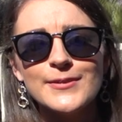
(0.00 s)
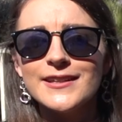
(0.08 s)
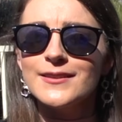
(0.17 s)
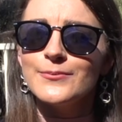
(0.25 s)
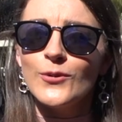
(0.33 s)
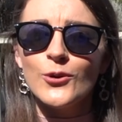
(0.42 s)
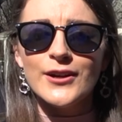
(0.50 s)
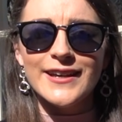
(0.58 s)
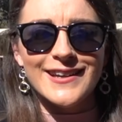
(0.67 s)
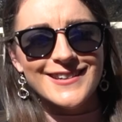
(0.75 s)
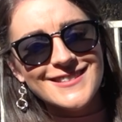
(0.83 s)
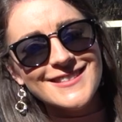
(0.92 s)
But in the
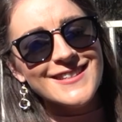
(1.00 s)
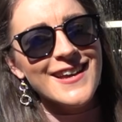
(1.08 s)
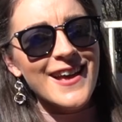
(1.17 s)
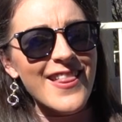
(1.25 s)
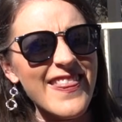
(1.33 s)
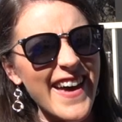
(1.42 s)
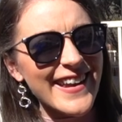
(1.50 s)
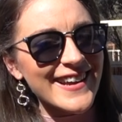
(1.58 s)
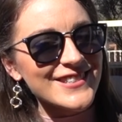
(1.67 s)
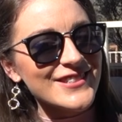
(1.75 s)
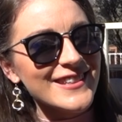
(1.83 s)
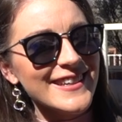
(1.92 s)
mornings, that
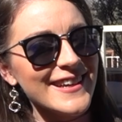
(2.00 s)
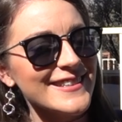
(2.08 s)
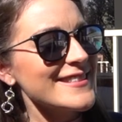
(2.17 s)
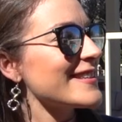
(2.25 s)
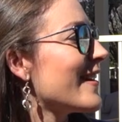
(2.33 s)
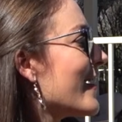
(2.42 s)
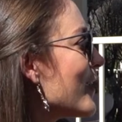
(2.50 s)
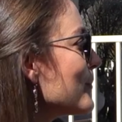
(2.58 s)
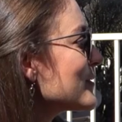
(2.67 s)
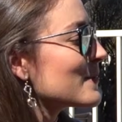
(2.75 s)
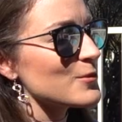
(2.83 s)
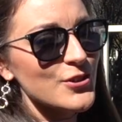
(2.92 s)
actually gets
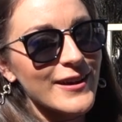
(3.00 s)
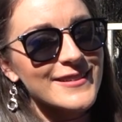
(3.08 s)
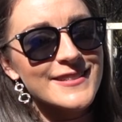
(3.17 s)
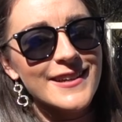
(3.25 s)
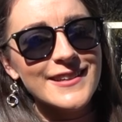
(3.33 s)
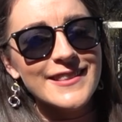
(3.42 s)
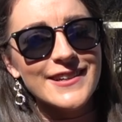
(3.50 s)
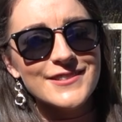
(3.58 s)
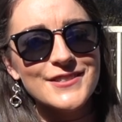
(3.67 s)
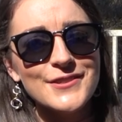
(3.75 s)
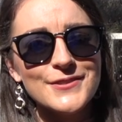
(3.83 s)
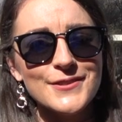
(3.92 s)
some direct sun in there
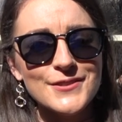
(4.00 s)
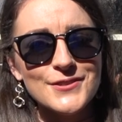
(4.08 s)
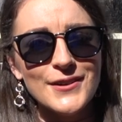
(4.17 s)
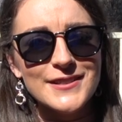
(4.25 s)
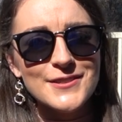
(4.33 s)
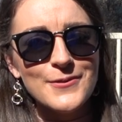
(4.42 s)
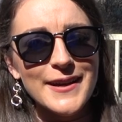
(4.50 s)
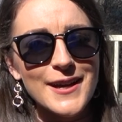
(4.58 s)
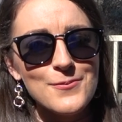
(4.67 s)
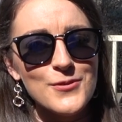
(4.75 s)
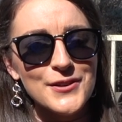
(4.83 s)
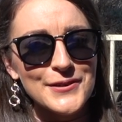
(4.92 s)
too. So it's great to wake
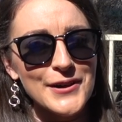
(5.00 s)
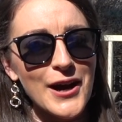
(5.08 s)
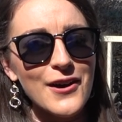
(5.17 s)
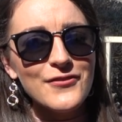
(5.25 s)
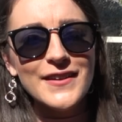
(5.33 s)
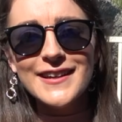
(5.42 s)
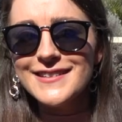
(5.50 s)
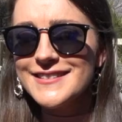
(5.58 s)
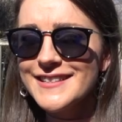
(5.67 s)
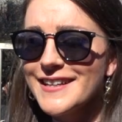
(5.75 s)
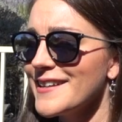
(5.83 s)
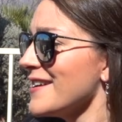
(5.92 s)
up with your coffee and
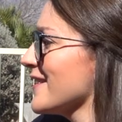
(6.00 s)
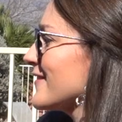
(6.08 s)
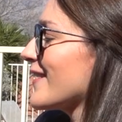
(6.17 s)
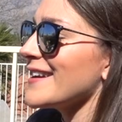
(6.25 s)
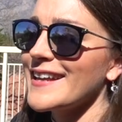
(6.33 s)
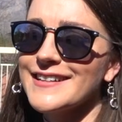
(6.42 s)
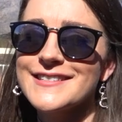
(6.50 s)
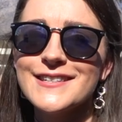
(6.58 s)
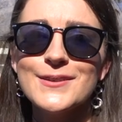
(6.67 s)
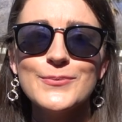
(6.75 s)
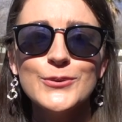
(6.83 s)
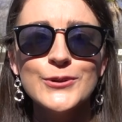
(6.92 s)
sit right next to
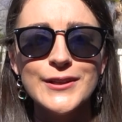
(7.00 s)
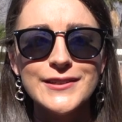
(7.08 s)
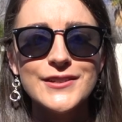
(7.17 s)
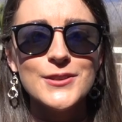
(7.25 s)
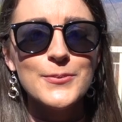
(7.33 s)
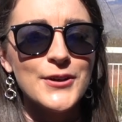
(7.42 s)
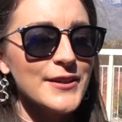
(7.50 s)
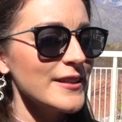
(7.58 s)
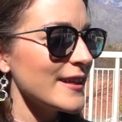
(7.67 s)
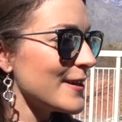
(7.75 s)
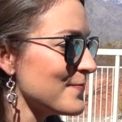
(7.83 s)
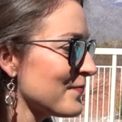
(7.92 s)
the pool under the
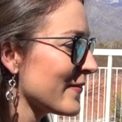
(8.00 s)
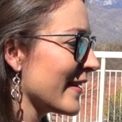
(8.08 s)
pergola.